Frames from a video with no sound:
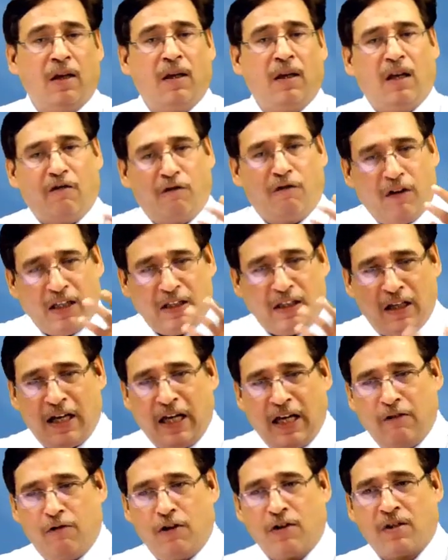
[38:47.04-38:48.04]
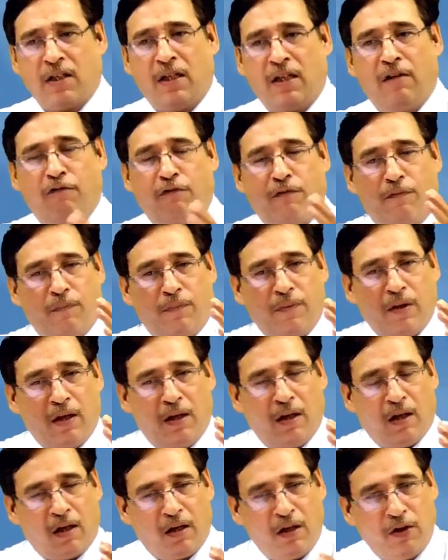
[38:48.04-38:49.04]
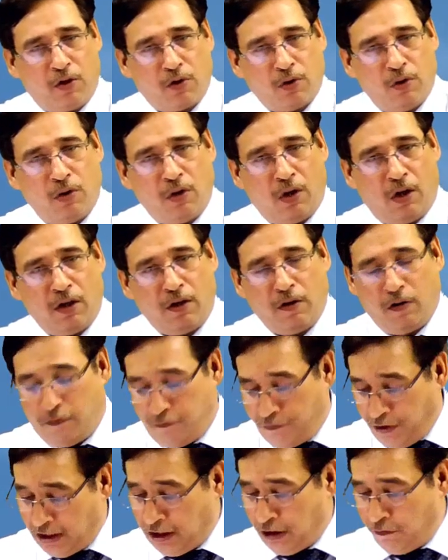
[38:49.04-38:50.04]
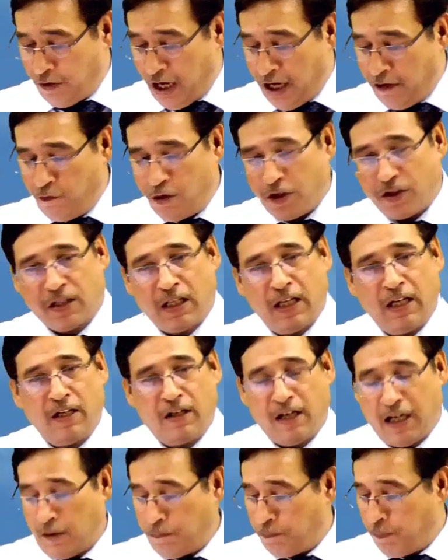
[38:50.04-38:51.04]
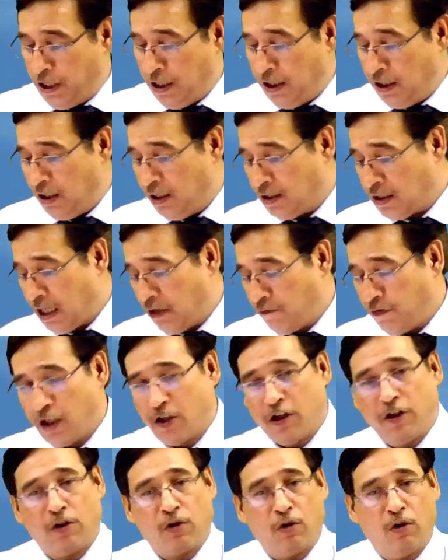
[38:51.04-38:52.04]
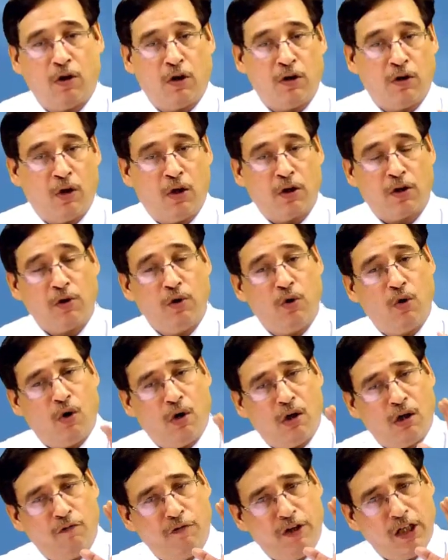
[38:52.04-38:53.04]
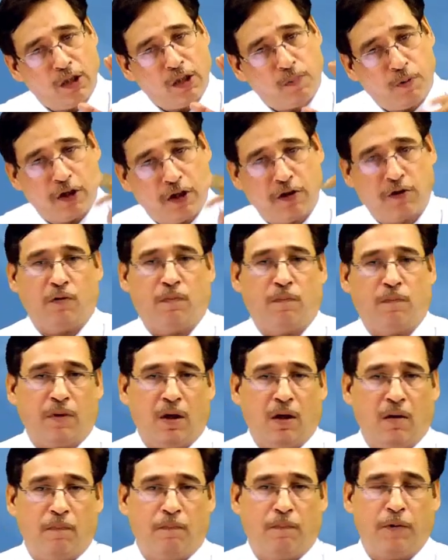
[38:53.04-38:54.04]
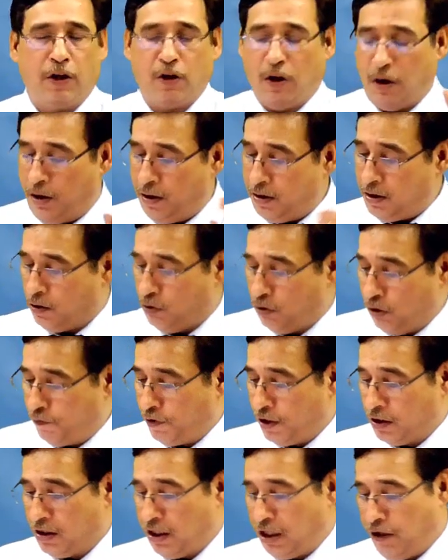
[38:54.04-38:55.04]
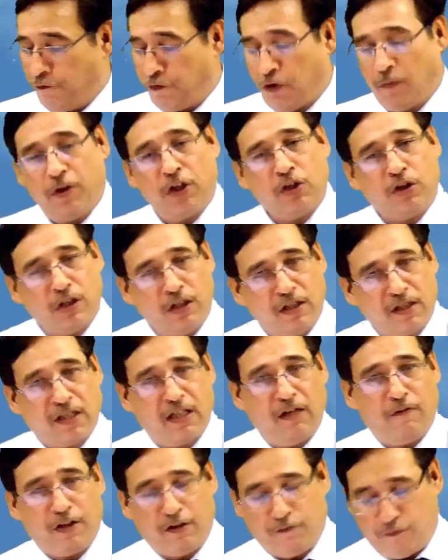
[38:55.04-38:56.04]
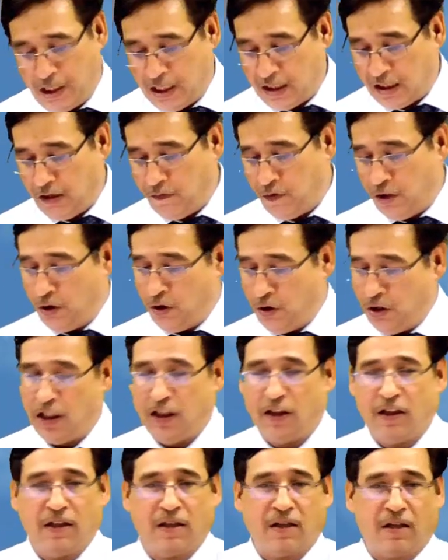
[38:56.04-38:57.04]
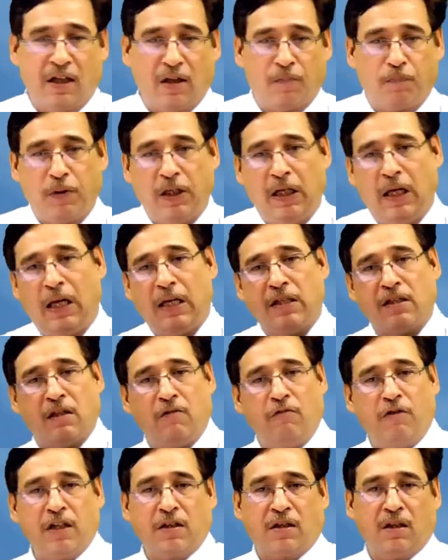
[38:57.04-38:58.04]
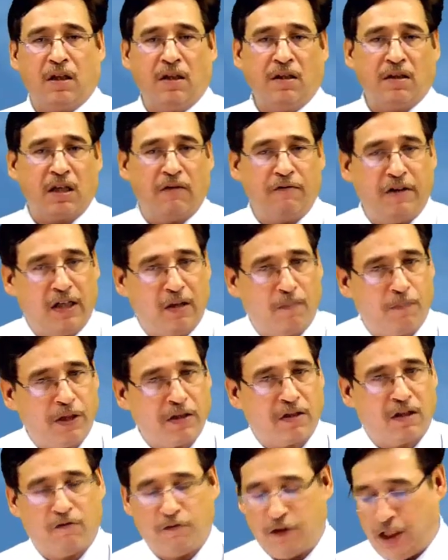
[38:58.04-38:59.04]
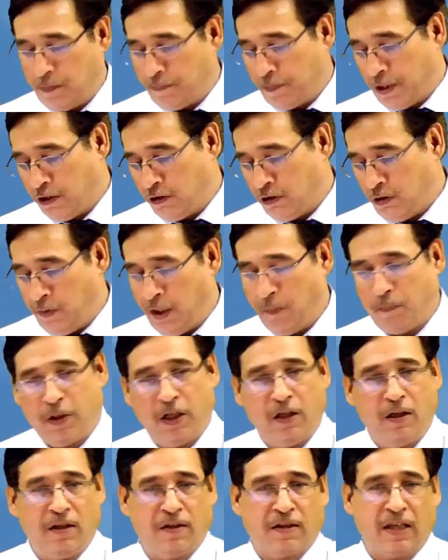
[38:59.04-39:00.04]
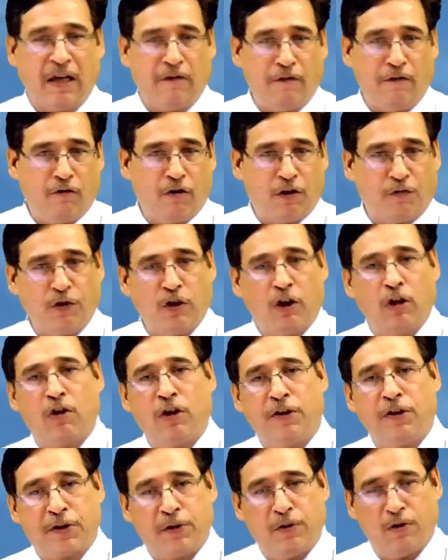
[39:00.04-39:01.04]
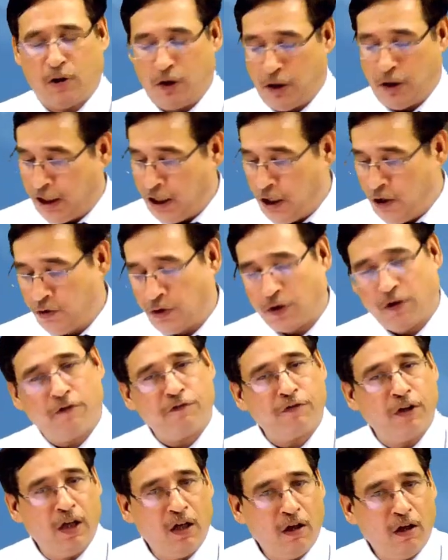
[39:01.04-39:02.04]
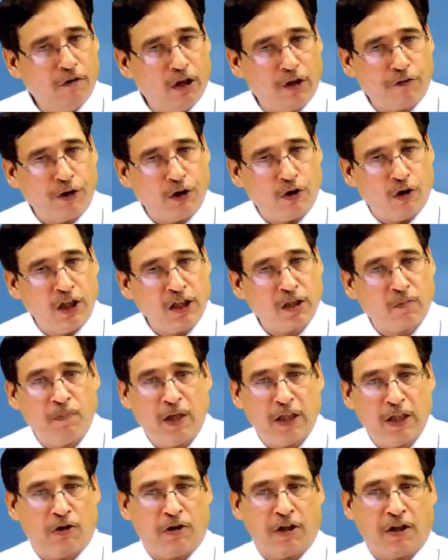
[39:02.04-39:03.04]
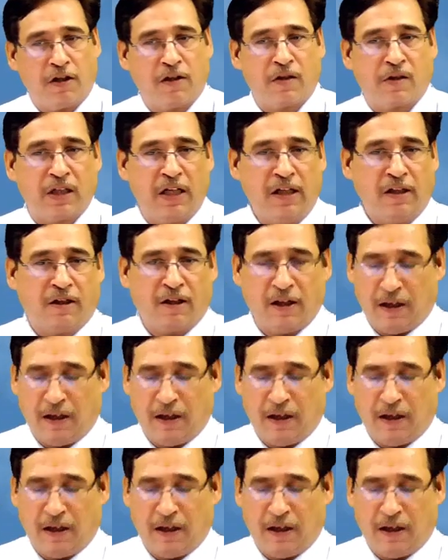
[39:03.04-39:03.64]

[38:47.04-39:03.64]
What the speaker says: Whether I would say control or whether I would say that P is having control or not, you always presume, because no further information is given. We are given only this, that P has invested in 70%. We are presuming P is having what we call control on account of what we call its majority stake.